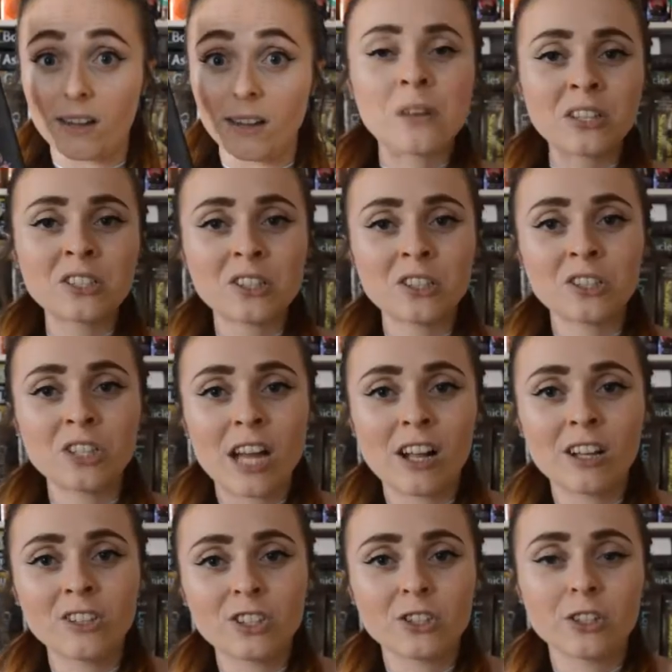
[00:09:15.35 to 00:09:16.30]
The rest of the
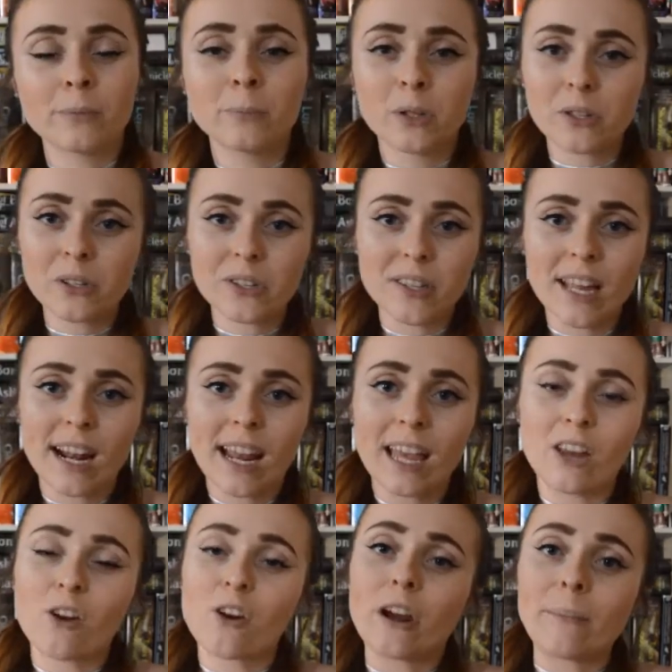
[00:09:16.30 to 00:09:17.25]
challenges are books that I
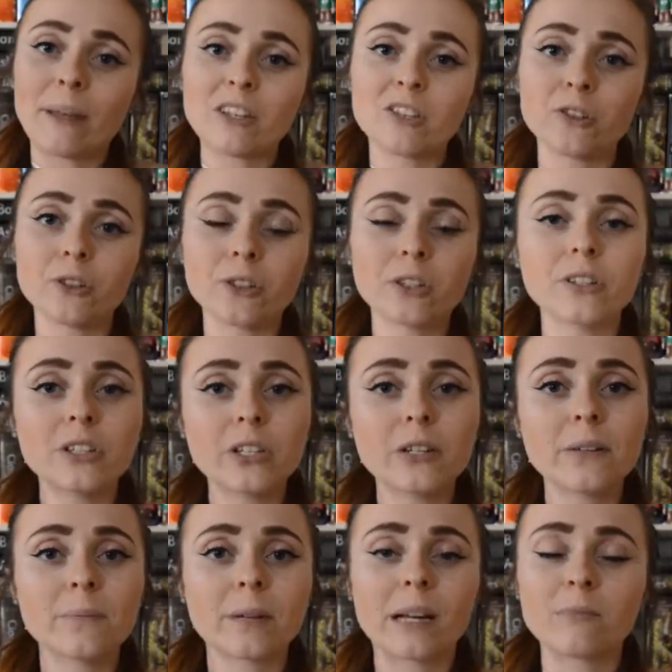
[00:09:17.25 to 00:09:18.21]
had already mentioned
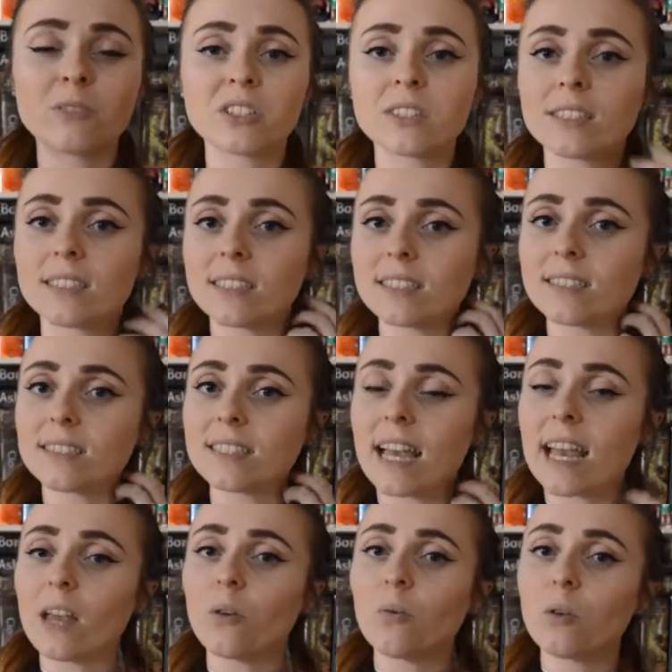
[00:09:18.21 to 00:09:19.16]
earlier, but I'm just gonna
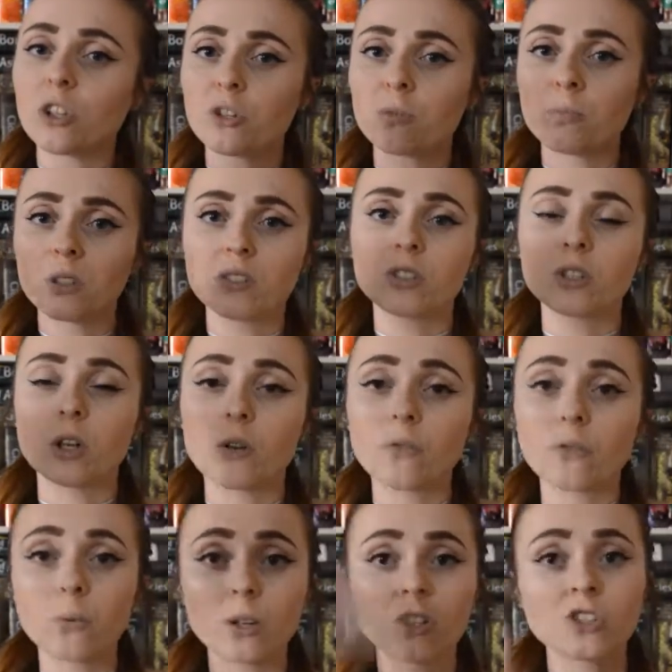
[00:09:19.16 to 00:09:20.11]
say which books go
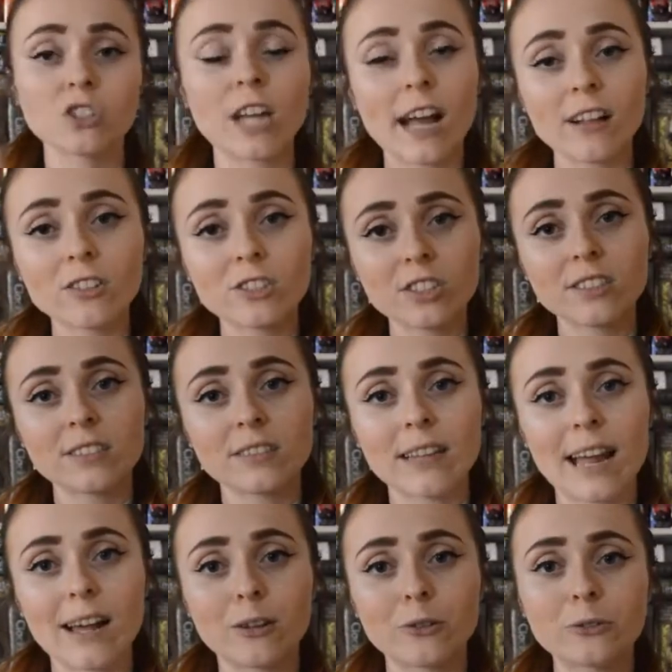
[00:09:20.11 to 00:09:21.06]
for which challenges
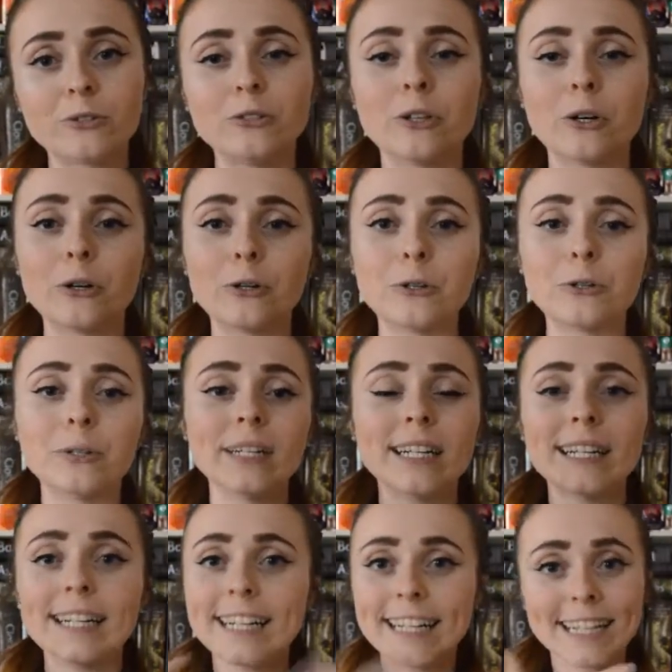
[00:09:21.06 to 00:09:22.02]
now, so
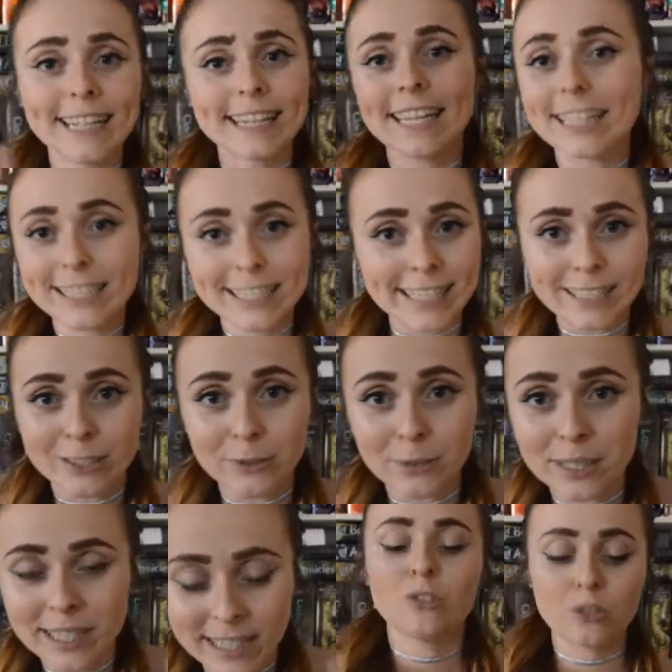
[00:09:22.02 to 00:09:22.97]
let's get to
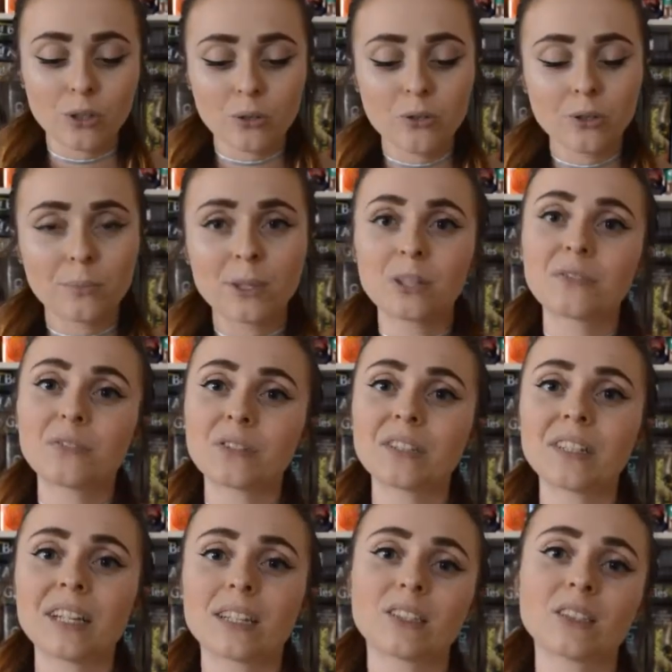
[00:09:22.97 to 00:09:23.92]
it. So the book for the
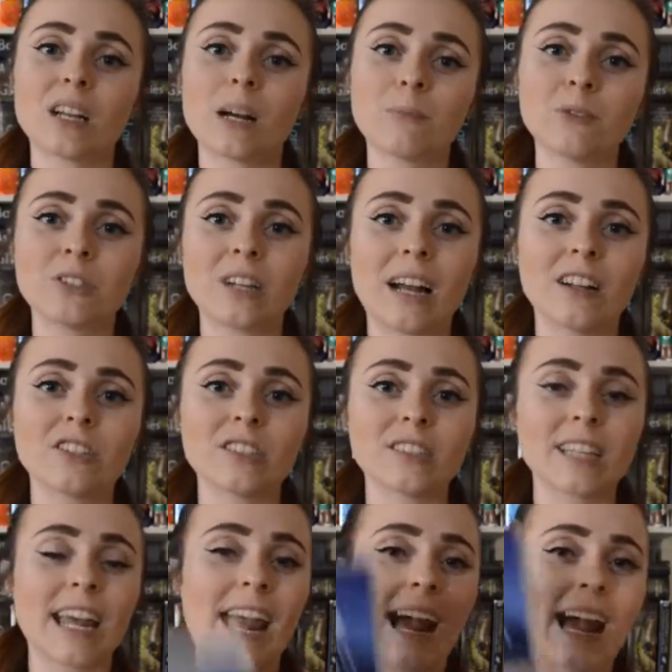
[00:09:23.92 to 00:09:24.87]
next couple
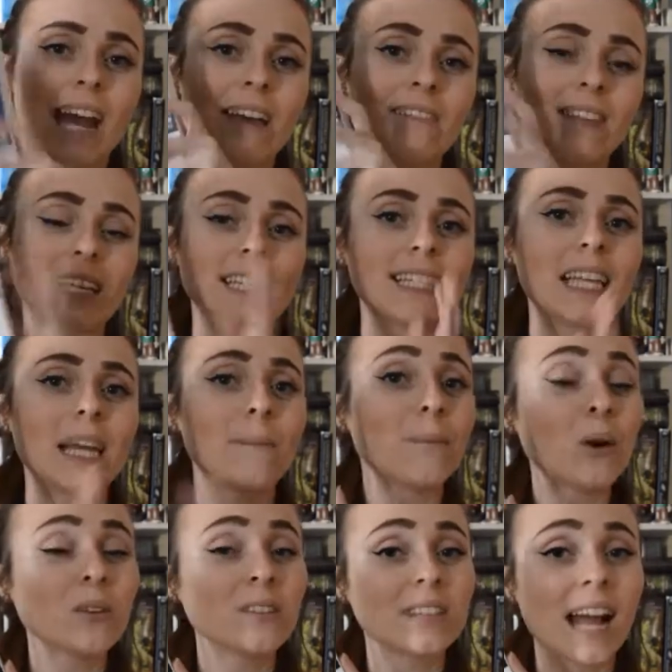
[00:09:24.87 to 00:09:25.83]
challenges I had is They
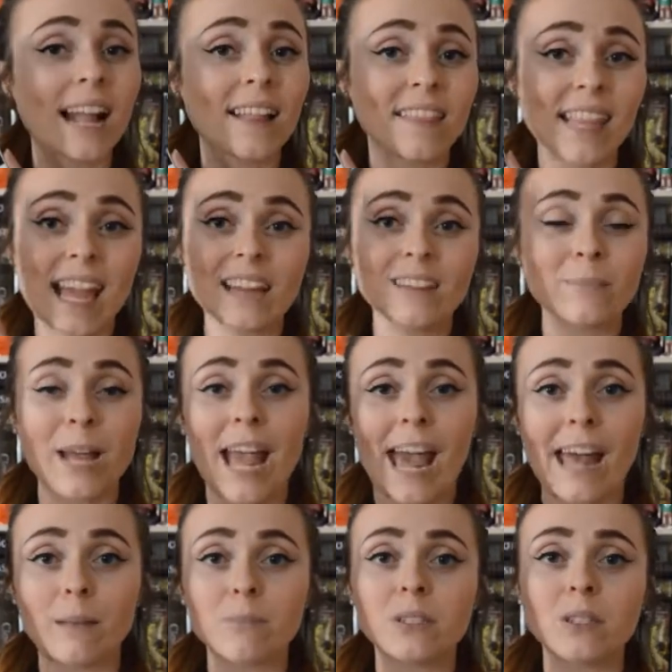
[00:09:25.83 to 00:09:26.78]
Both Die at the End by
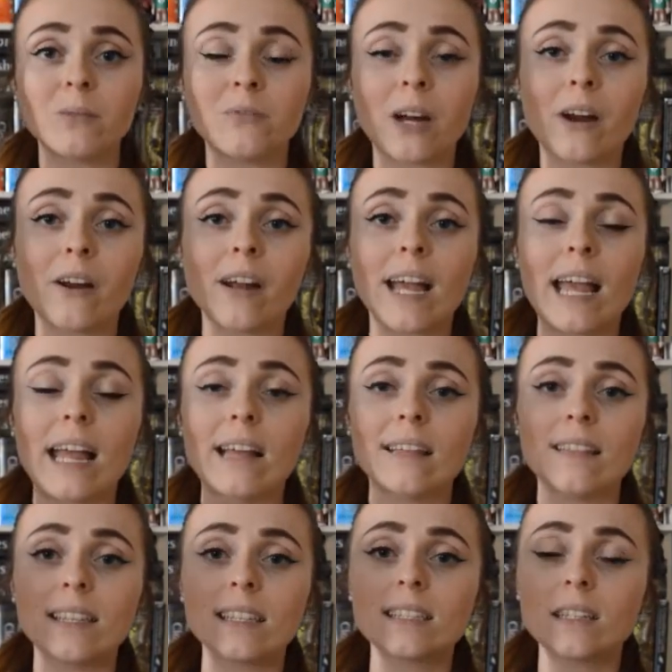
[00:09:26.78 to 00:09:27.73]
Adam Silvera,
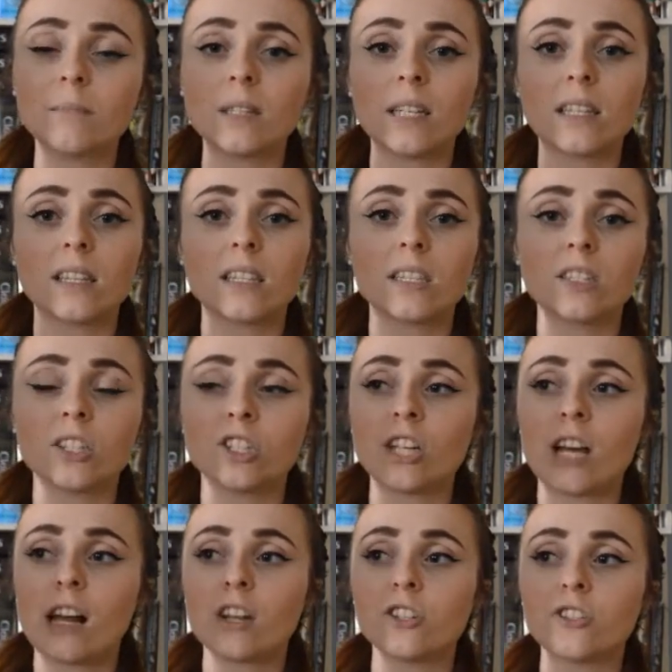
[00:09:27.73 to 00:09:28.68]
and this completes the
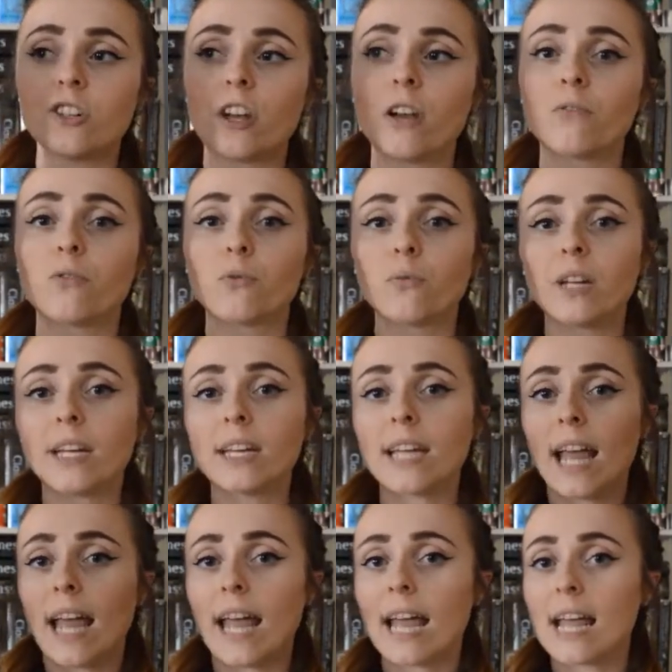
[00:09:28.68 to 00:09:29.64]
challenge of read
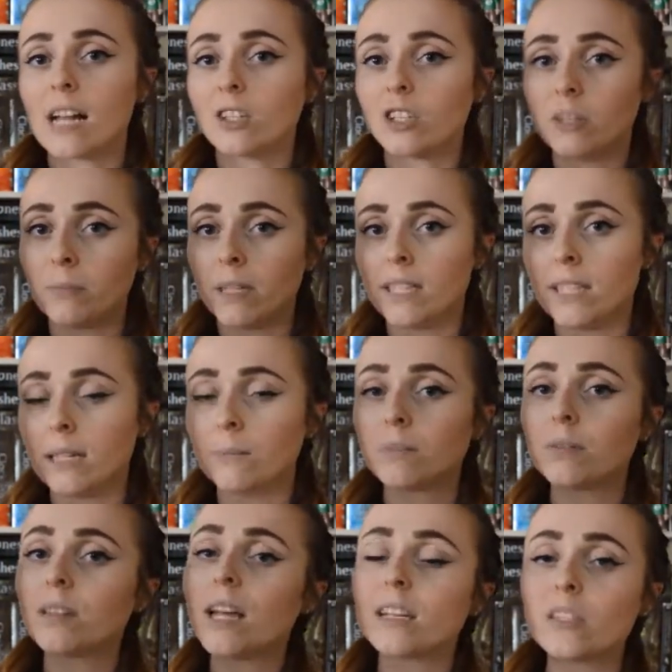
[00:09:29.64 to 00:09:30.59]
a LGBT
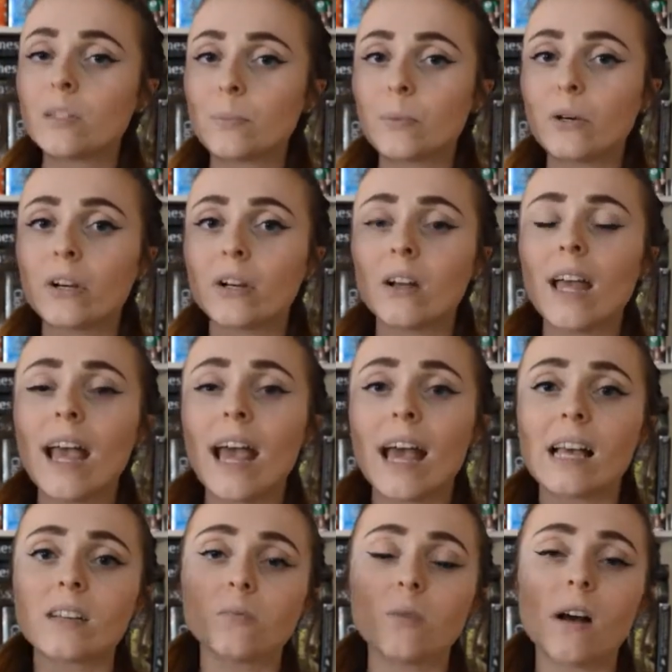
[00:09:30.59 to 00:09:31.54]
plus book,
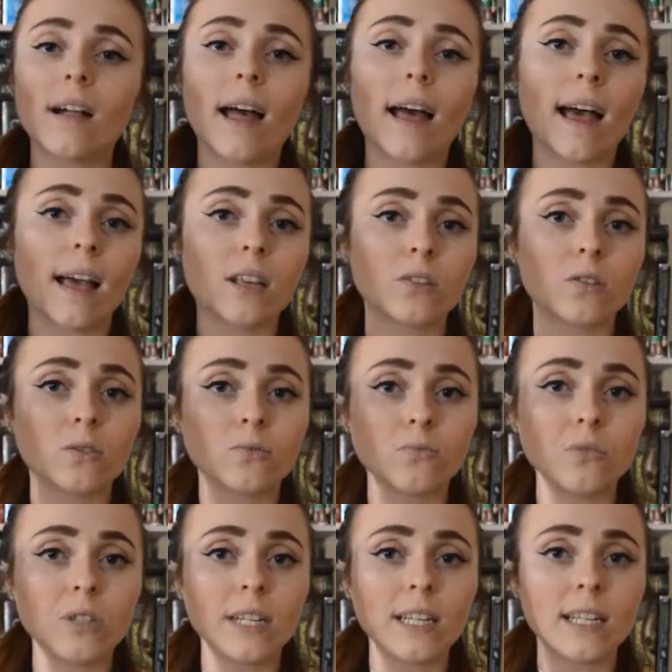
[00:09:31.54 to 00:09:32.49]
as well as
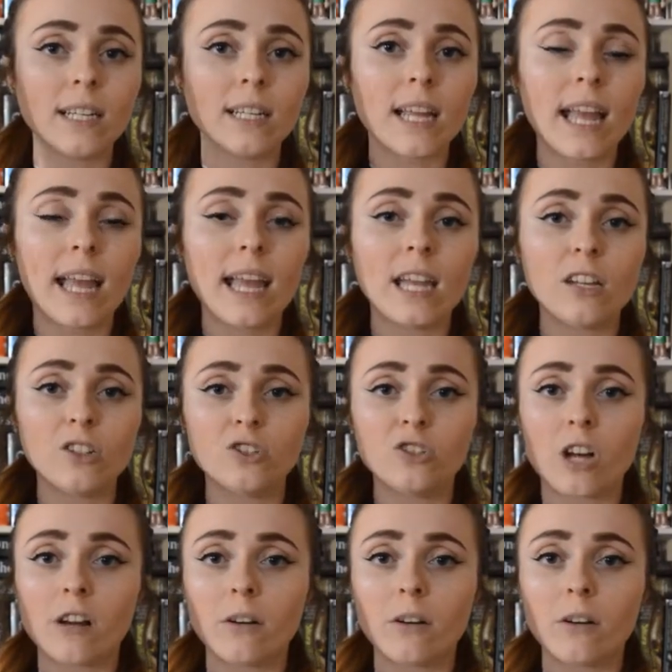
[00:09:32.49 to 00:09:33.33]
reading a